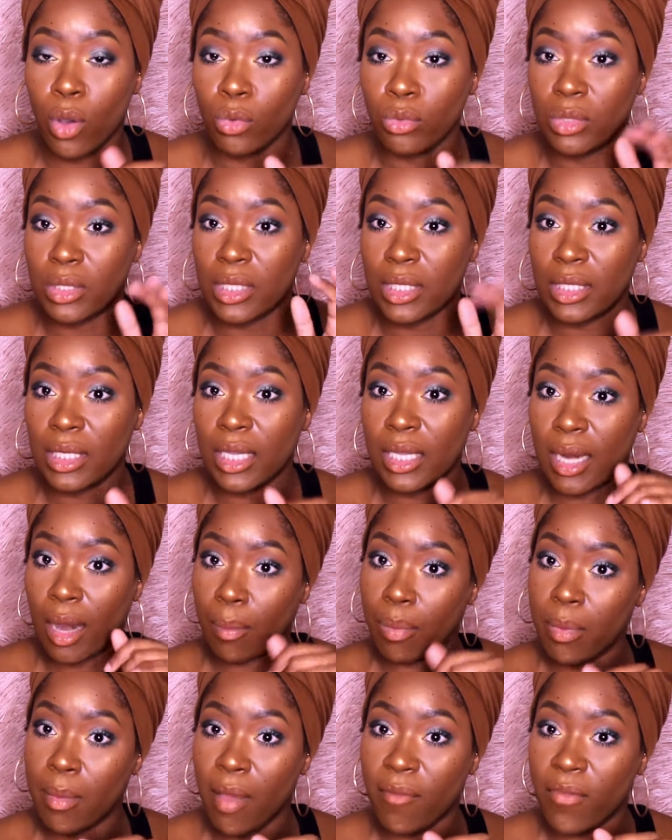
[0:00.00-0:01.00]
an old CD and I
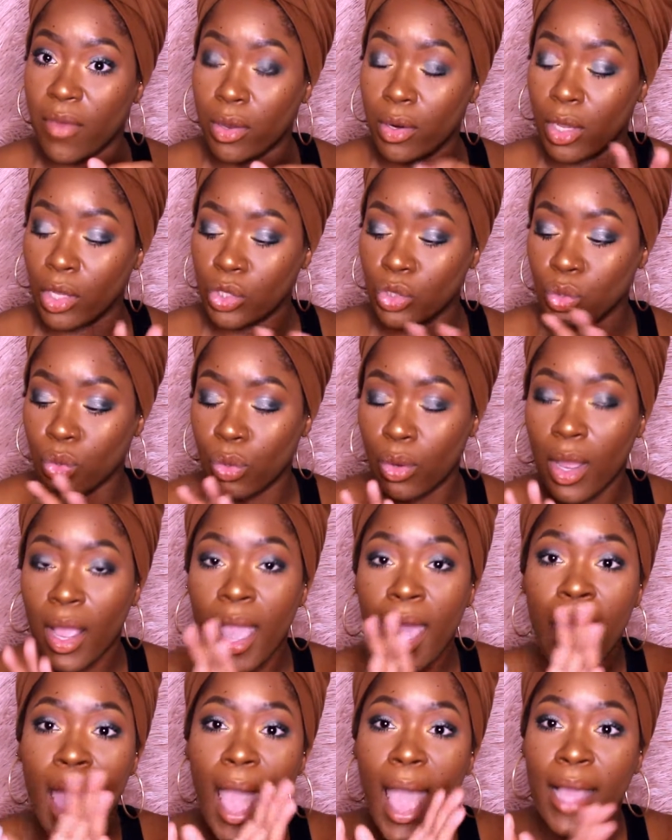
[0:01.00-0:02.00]
put my foundation on.
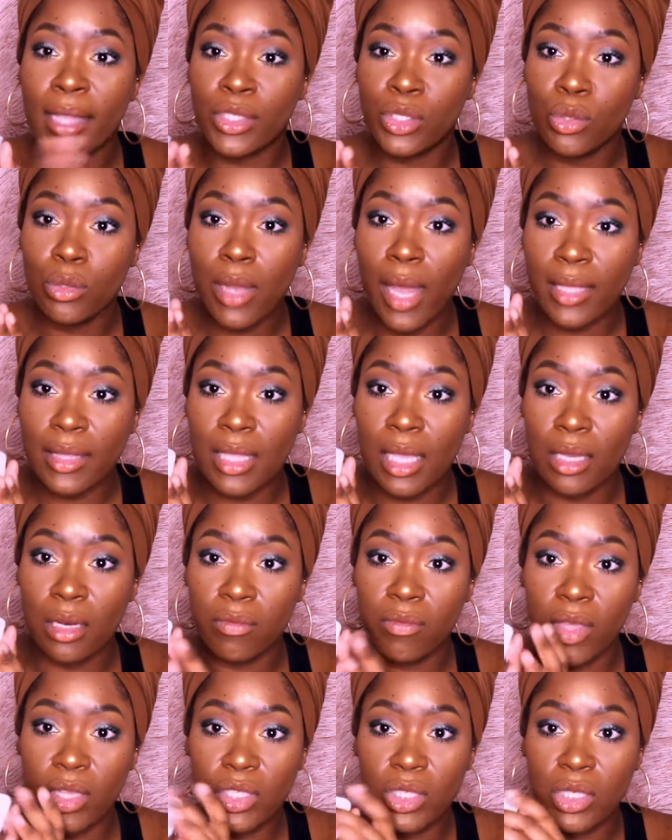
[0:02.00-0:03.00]
I do like the
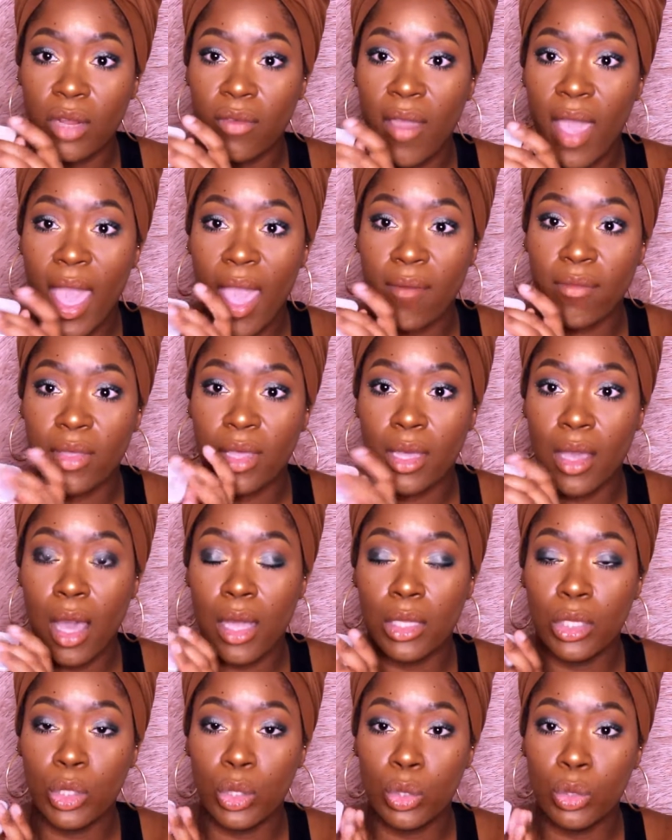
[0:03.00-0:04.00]
innovation of having
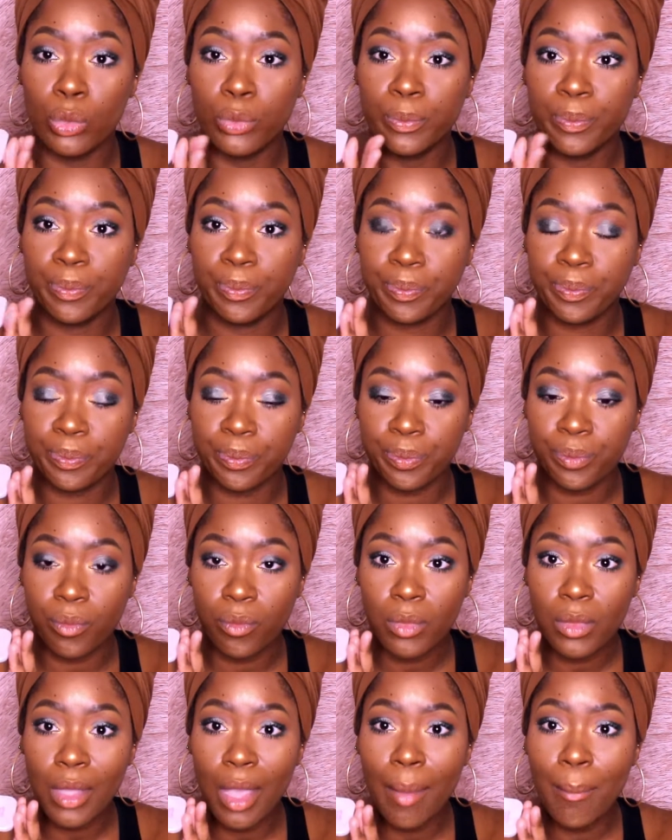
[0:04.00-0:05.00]
a little
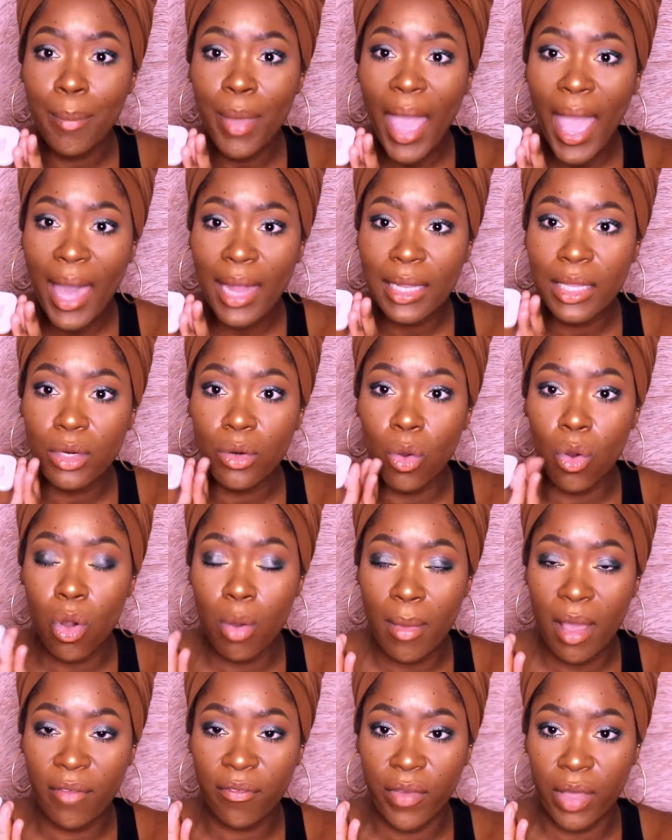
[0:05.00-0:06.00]
palette
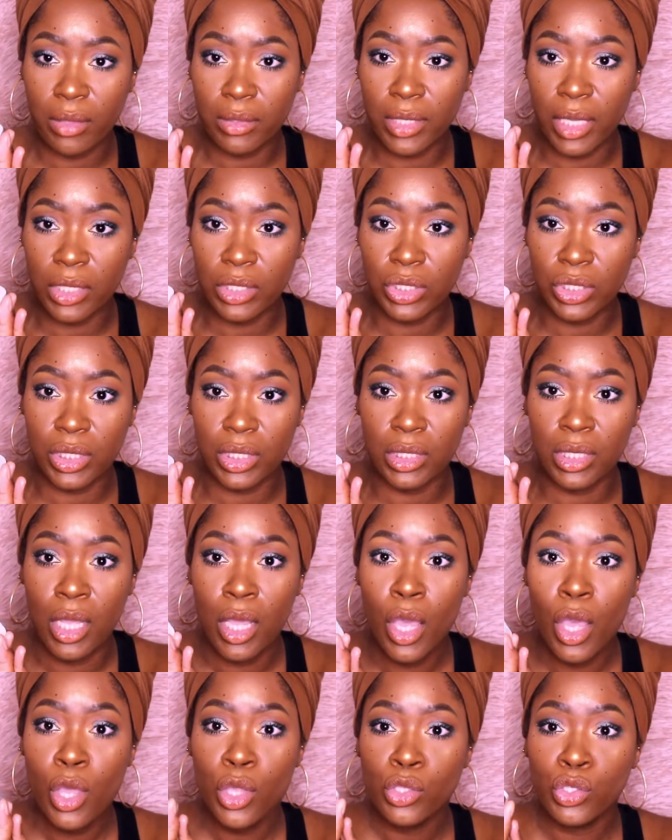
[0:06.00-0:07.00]
on my foundation
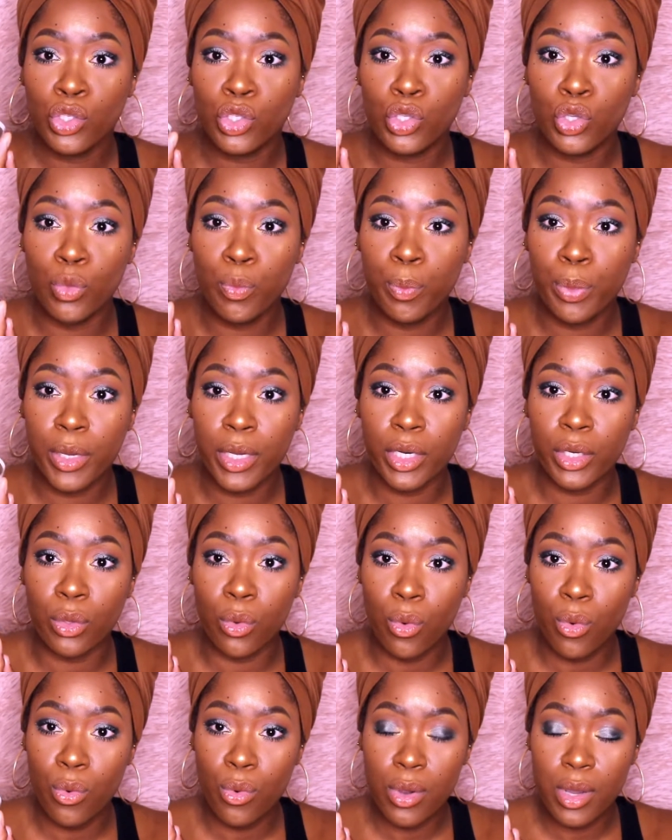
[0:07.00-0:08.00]
to put
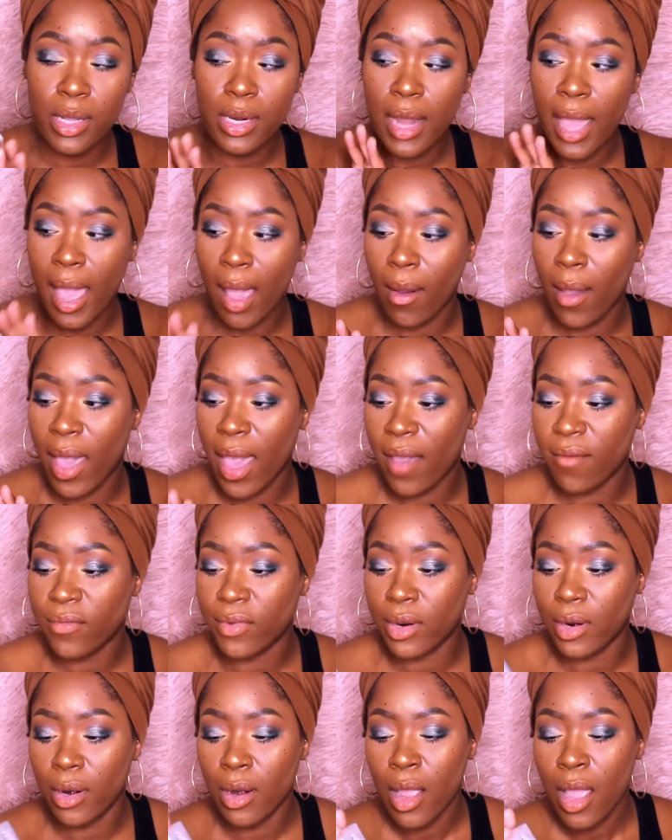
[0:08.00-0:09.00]
it on.
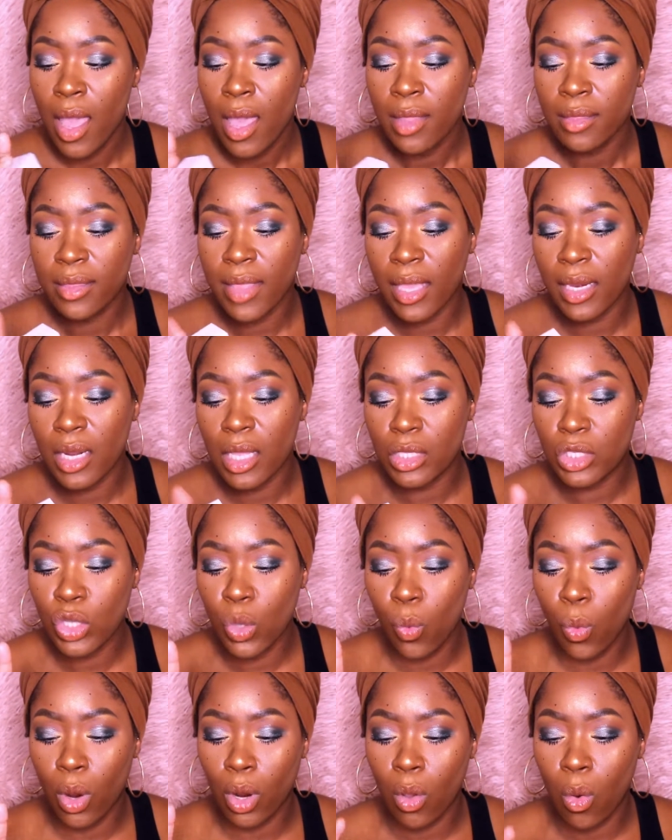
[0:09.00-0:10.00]
However, they need to
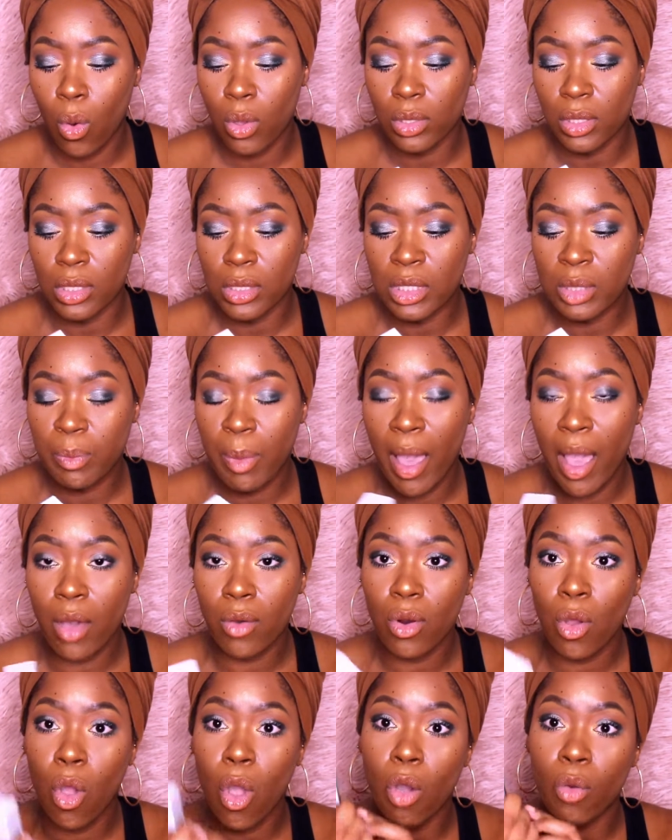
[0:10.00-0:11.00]
work on the
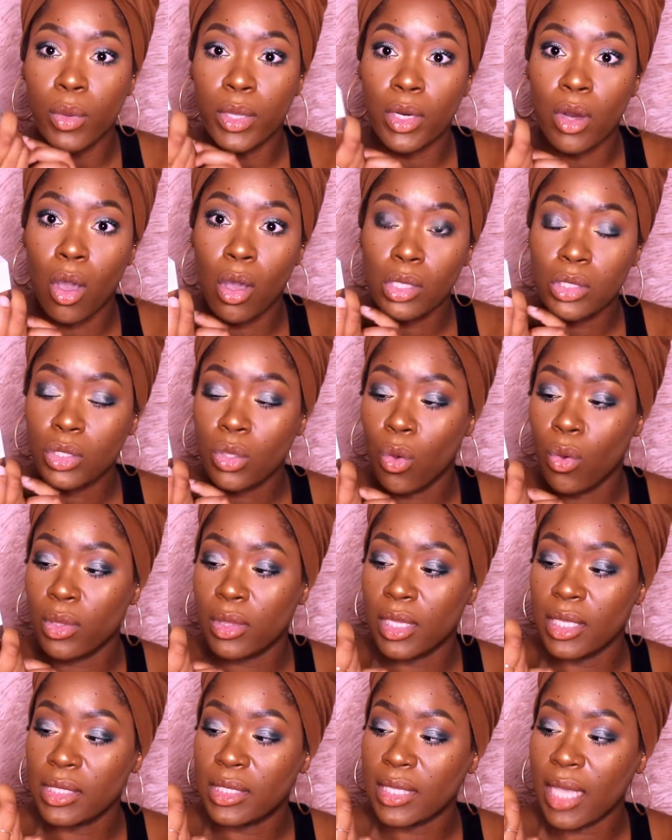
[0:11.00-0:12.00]
spout. Oh, and also
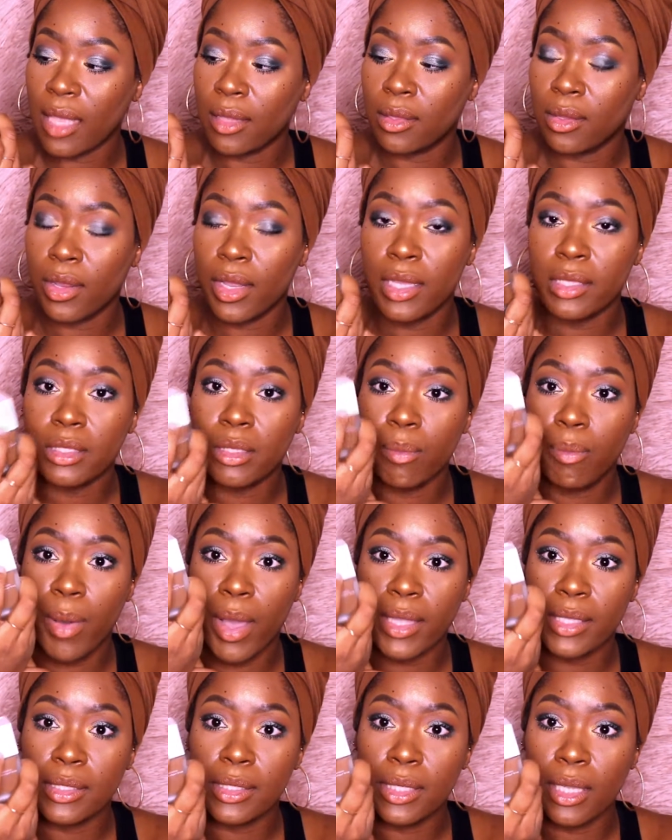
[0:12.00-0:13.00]
on this side there is a
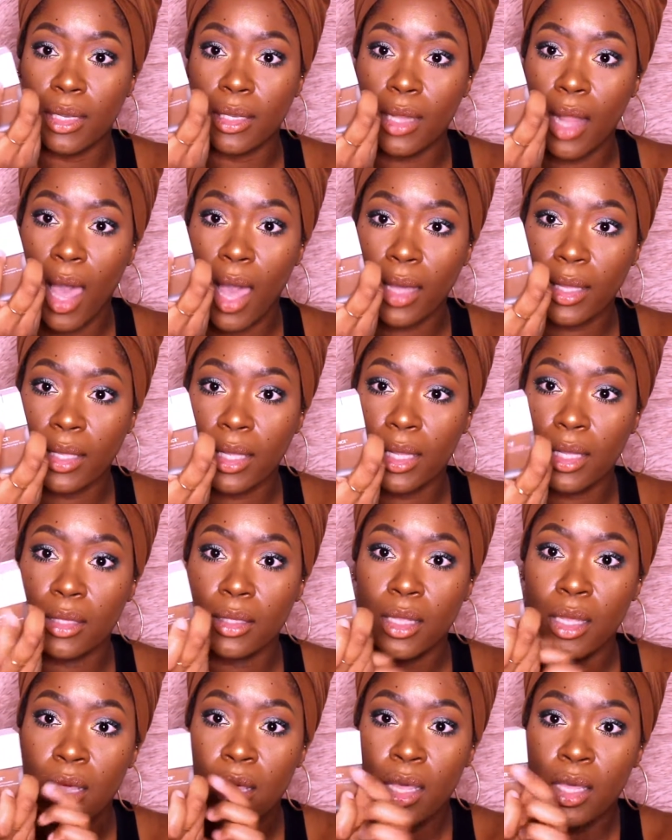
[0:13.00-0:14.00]
button to lock it.